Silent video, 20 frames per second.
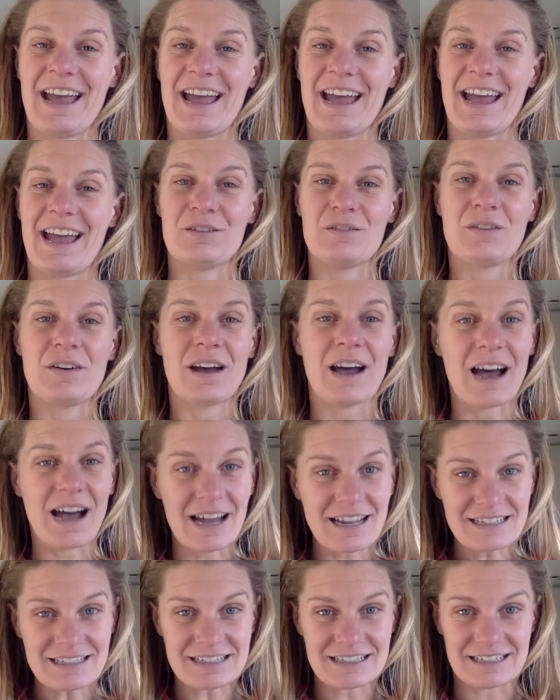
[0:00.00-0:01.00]
have
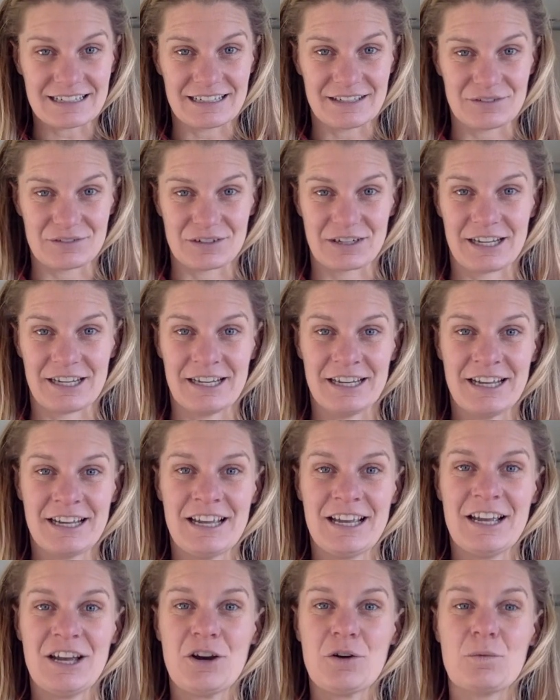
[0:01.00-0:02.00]
under-delivery,
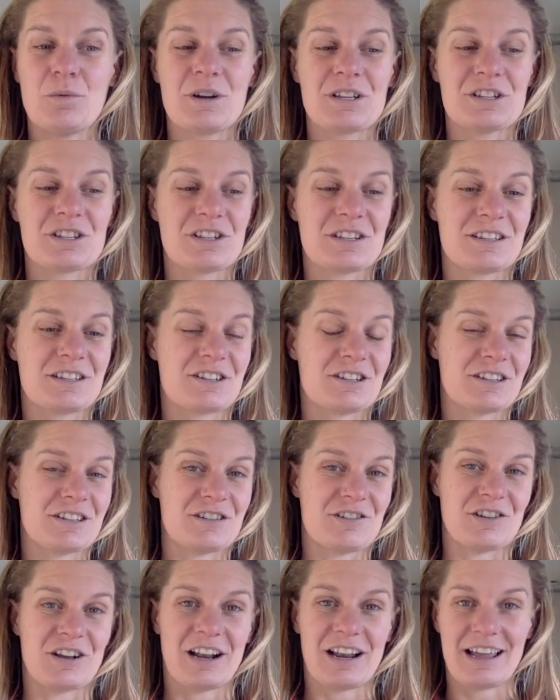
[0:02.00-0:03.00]
which is just
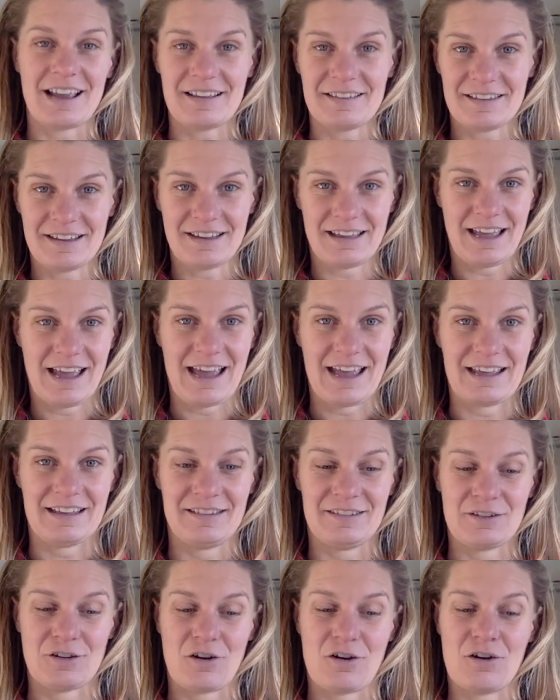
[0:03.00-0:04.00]
your classic
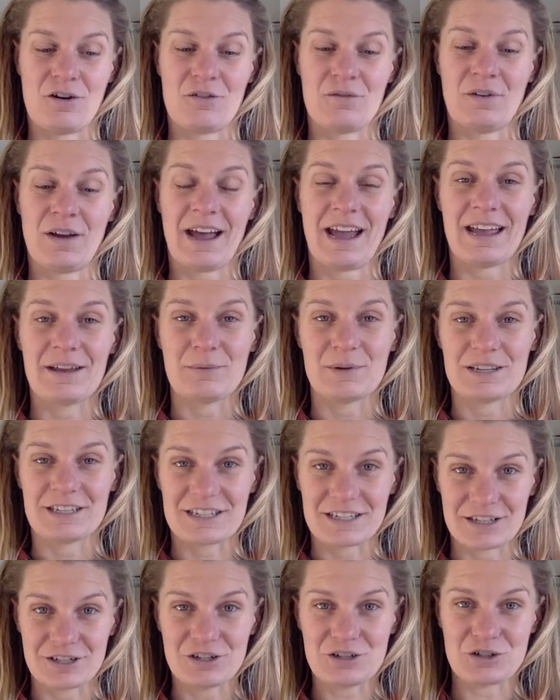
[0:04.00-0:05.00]
case of, hey, we
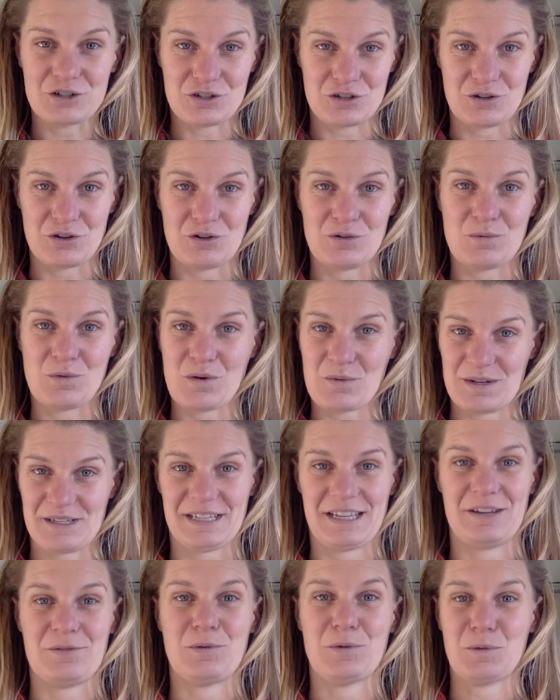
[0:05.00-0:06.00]
didn't do what we
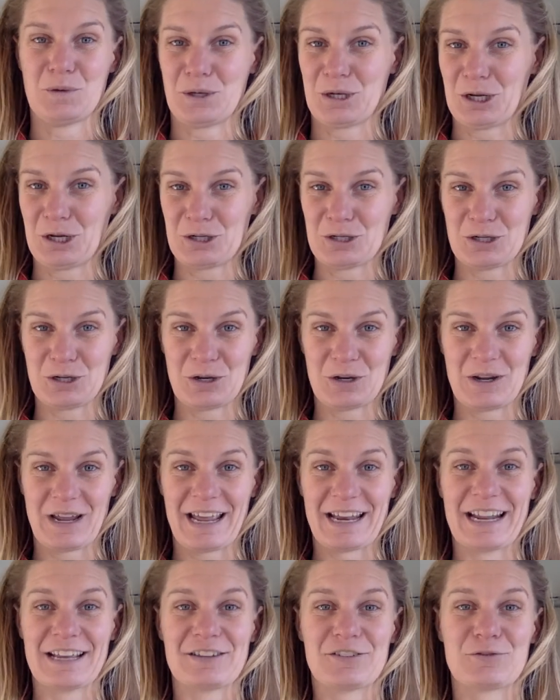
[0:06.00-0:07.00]
said we were going to do.
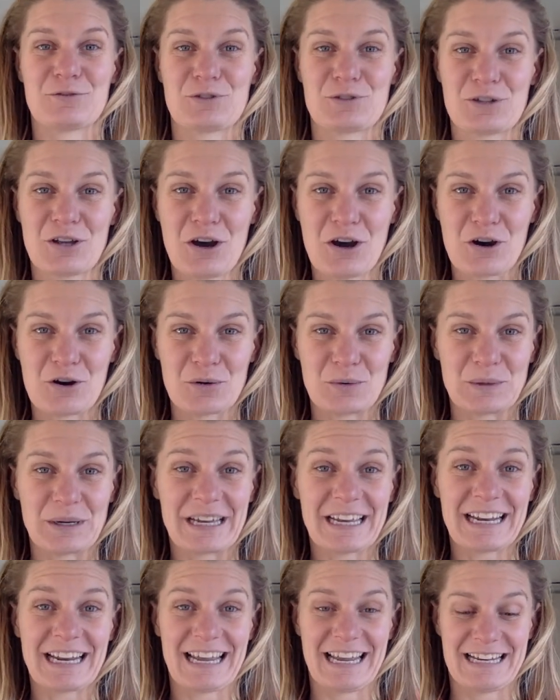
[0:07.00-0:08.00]
And as a result, we're
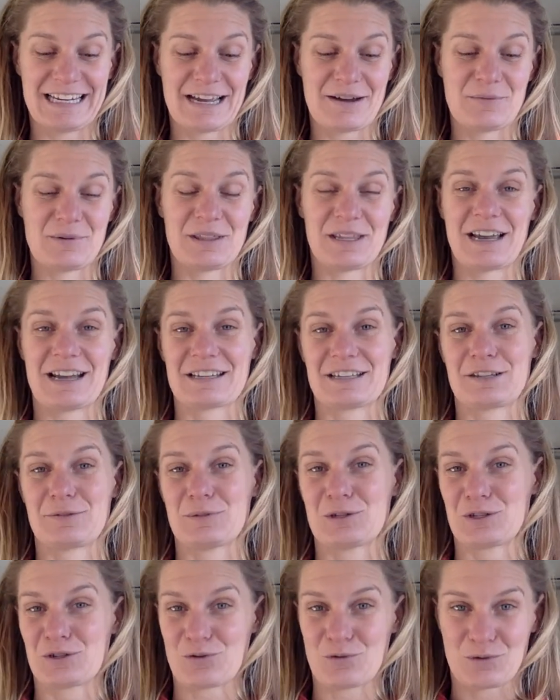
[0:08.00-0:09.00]
going to end up with
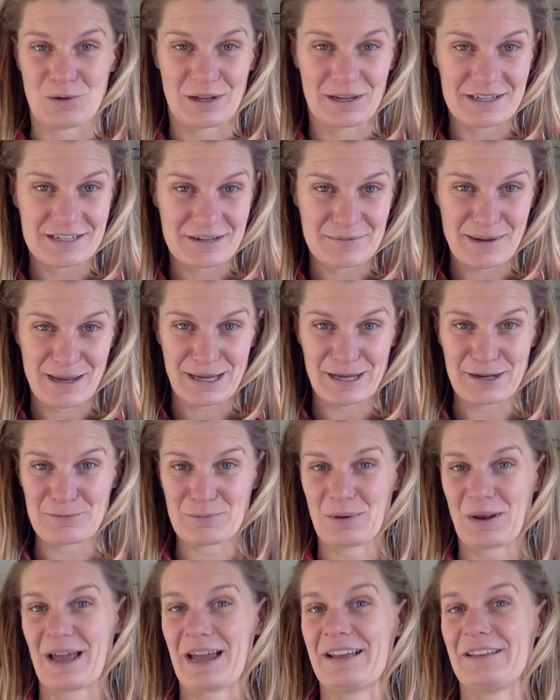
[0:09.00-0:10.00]
customers calling to make
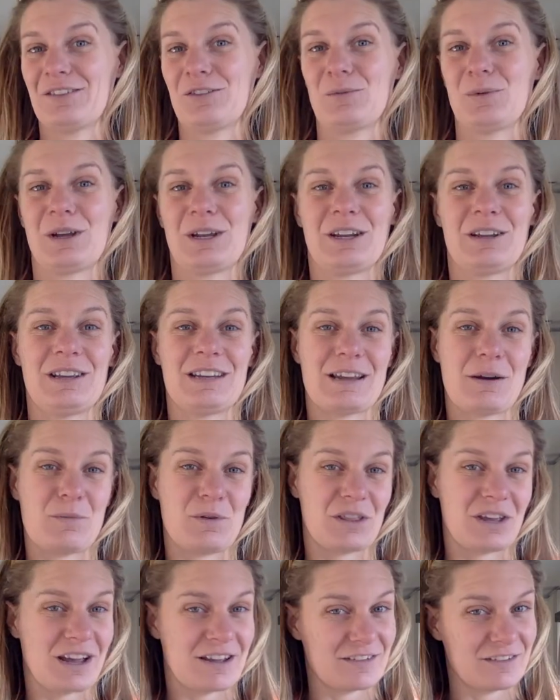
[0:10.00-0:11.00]
complaints. We're going to end up
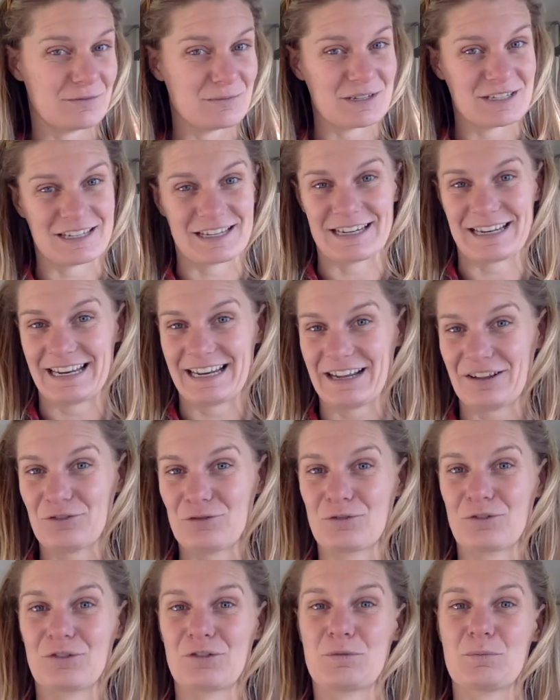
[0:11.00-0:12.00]
with customers that need
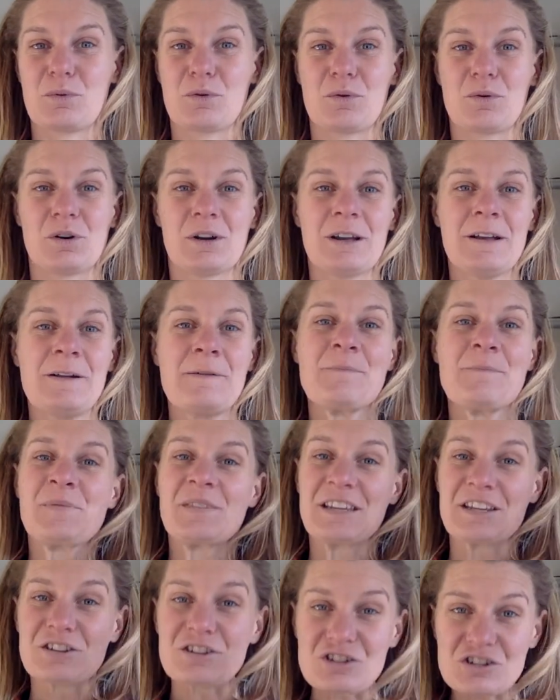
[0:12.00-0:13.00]
extra support.
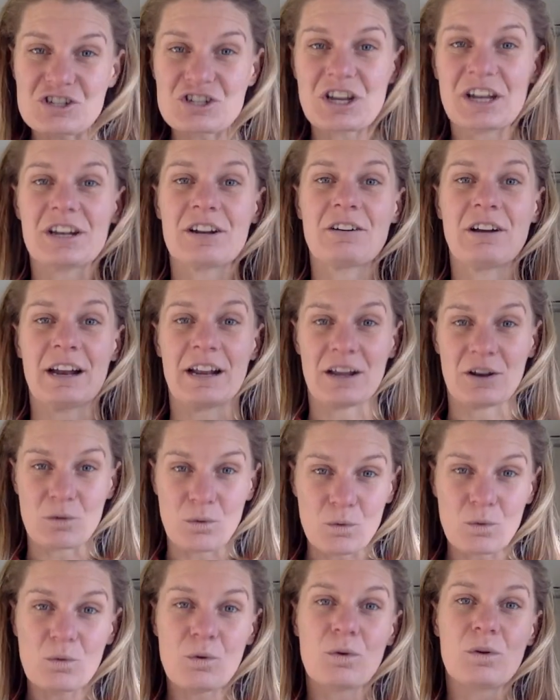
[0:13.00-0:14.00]
It's generating
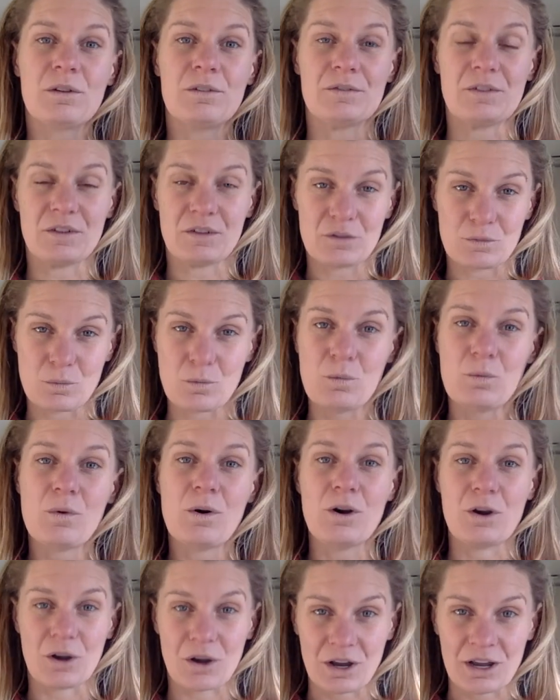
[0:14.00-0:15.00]
all of this
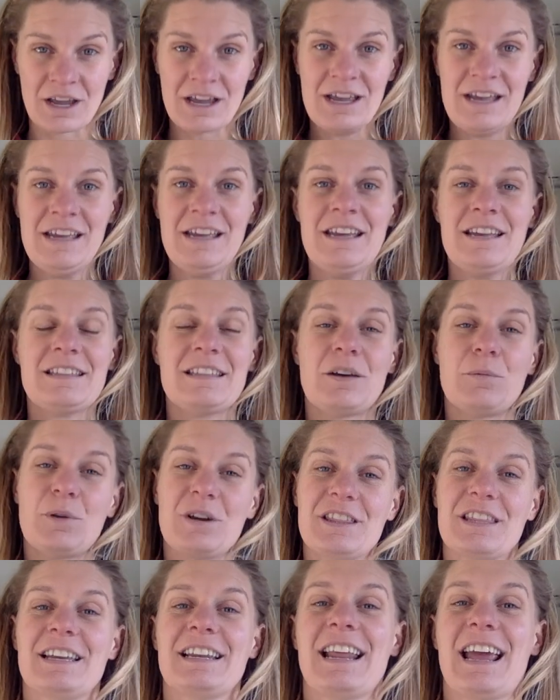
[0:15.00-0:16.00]
work that
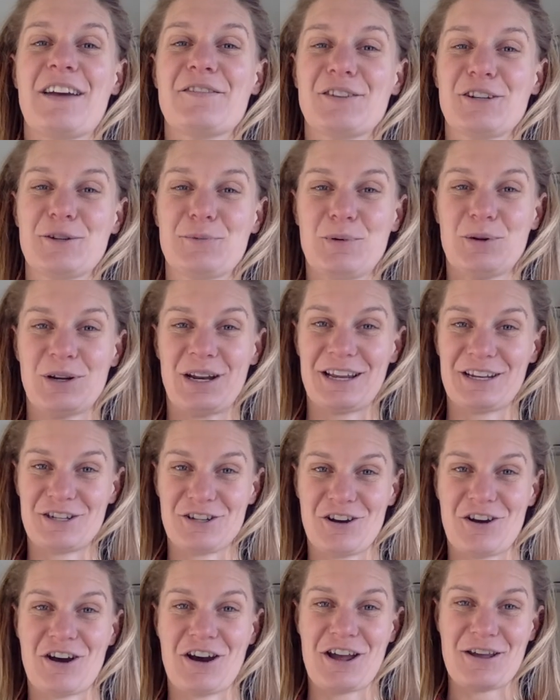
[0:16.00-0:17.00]
we're then having to put our
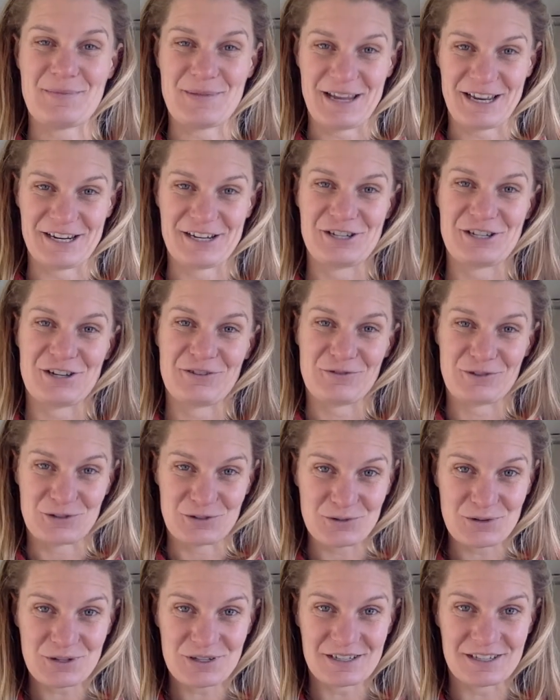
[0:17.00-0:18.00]
time, energy,
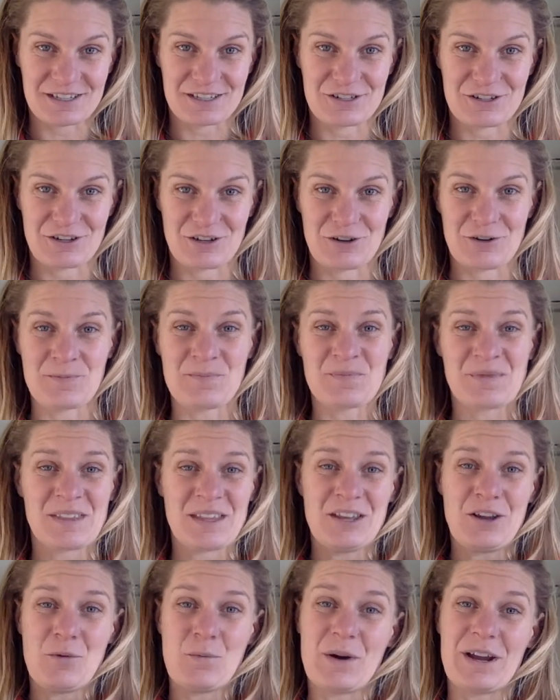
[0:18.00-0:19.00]
resources to.
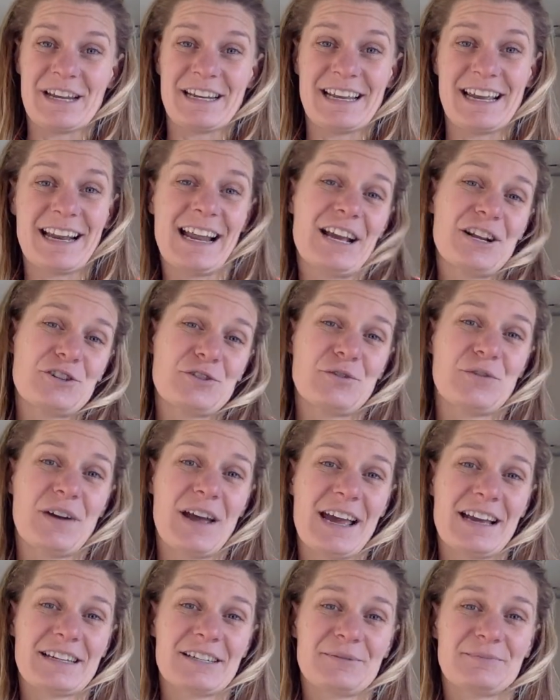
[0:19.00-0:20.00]
When in actual
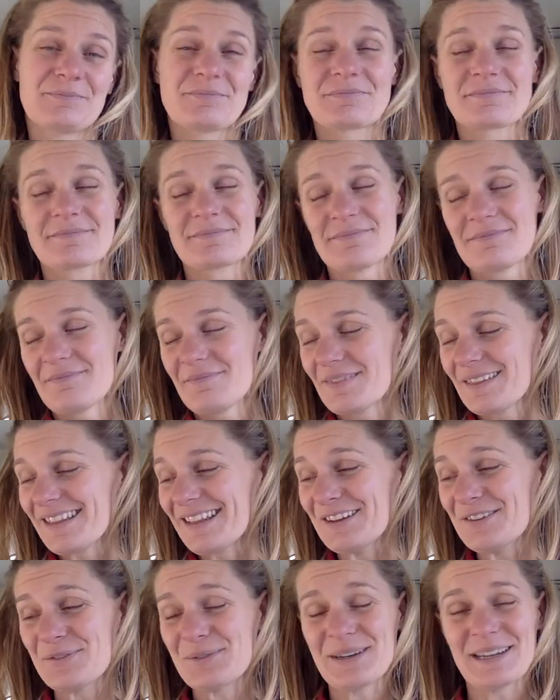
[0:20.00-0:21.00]
fact,
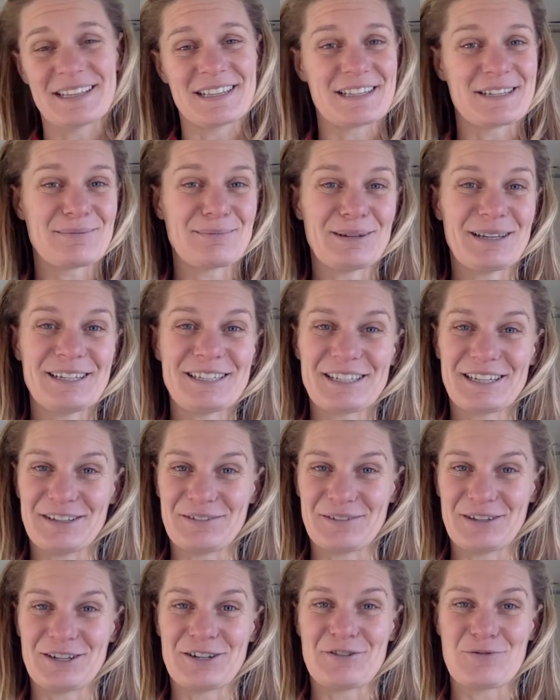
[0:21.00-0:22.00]
if we had simply
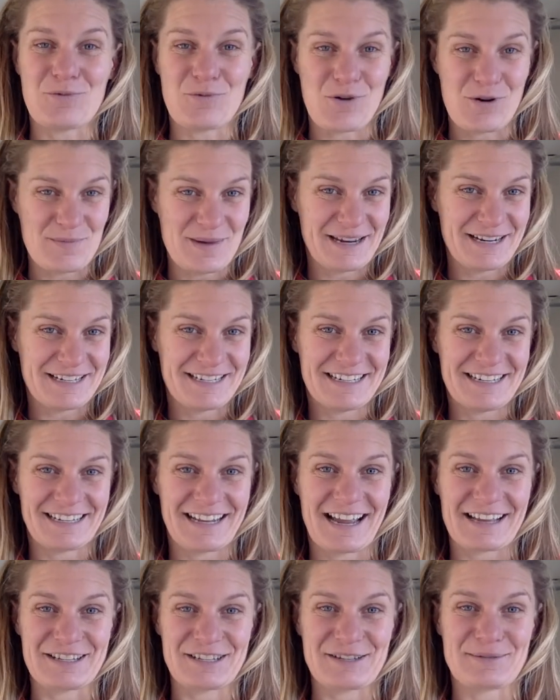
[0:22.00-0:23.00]
delivered what mattered to
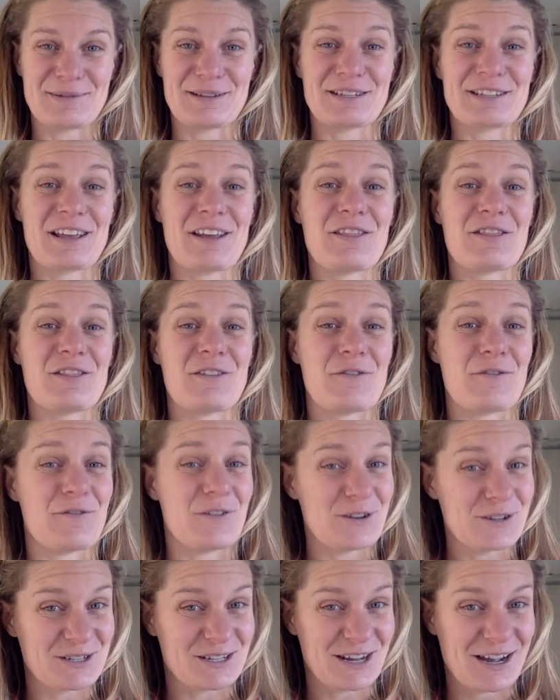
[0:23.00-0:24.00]
customers the
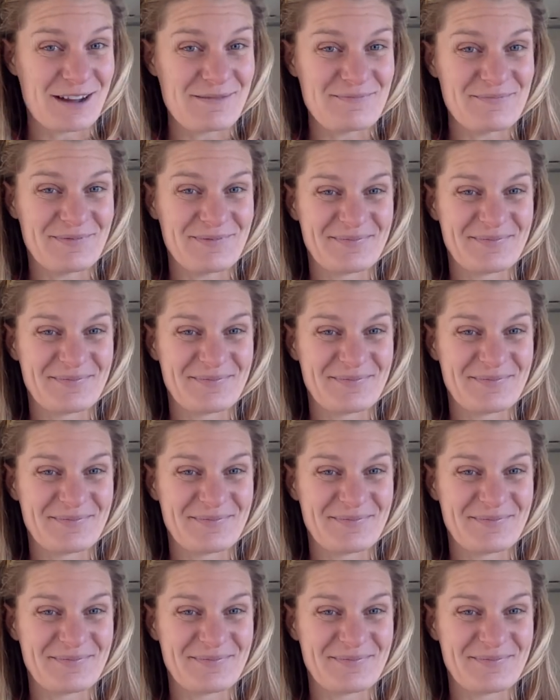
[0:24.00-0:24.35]
first time,